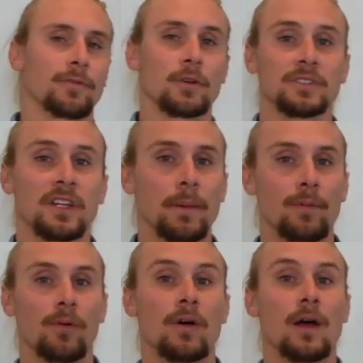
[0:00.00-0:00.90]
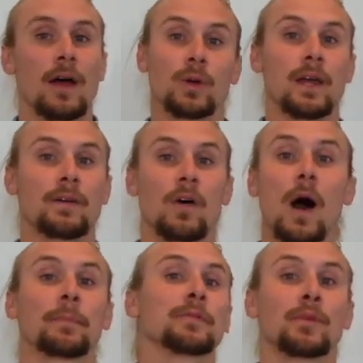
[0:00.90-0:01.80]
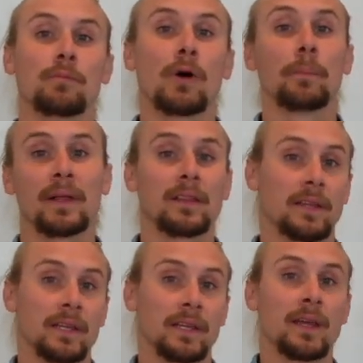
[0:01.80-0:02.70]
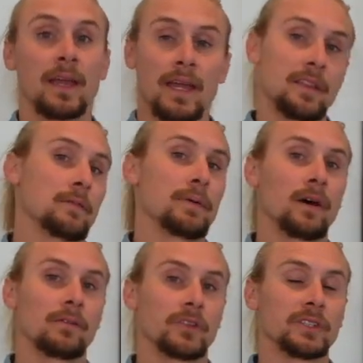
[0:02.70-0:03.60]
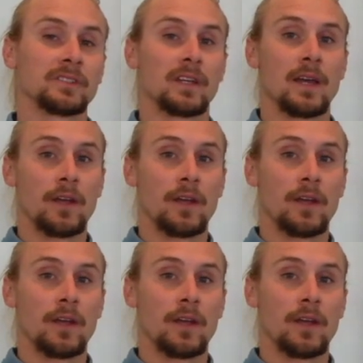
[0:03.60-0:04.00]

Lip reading: for example, you have optimal mobility in the pelvis,